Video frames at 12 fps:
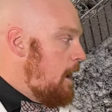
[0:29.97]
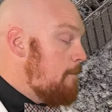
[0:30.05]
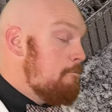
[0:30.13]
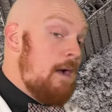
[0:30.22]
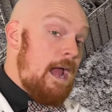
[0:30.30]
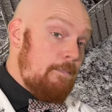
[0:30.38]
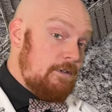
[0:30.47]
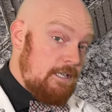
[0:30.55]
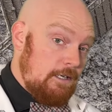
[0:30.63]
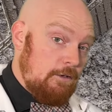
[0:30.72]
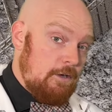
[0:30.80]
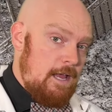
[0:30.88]
In my
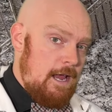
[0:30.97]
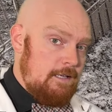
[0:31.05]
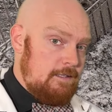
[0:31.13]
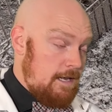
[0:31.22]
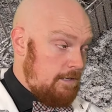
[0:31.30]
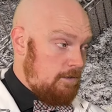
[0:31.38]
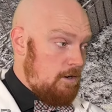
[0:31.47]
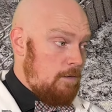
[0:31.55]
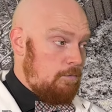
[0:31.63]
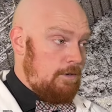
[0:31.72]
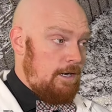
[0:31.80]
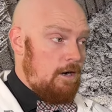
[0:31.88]
particular case, as an
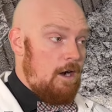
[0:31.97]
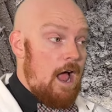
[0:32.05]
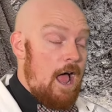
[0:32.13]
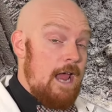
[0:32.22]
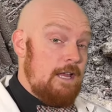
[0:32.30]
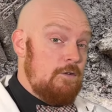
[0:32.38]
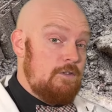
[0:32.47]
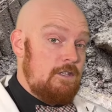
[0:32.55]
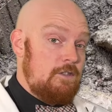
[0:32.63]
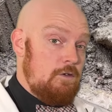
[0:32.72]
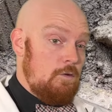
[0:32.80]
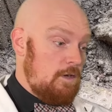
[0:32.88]
operator, I use it
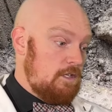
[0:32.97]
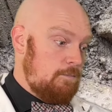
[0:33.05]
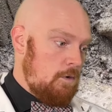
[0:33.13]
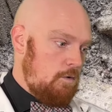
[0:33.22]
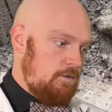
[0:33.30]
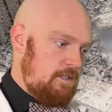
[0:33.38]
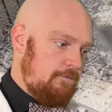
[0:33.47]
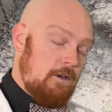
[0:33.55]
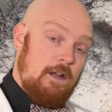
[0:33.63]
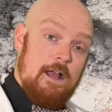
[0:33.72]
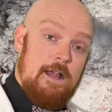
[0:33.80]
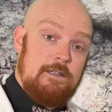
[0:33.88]
to expose
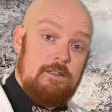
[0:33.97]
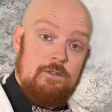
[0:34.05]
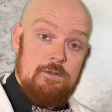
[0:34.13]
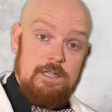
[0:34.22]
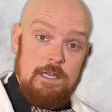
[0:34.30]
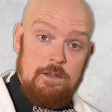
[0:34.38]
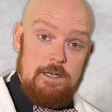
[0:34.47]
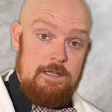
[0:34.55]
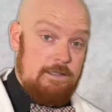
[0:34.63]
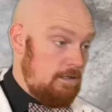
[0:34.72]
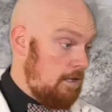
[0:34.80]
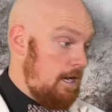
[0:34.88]
different kinds of
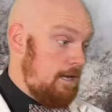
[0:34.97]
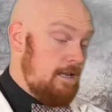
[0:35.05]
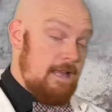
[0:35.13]
utilities like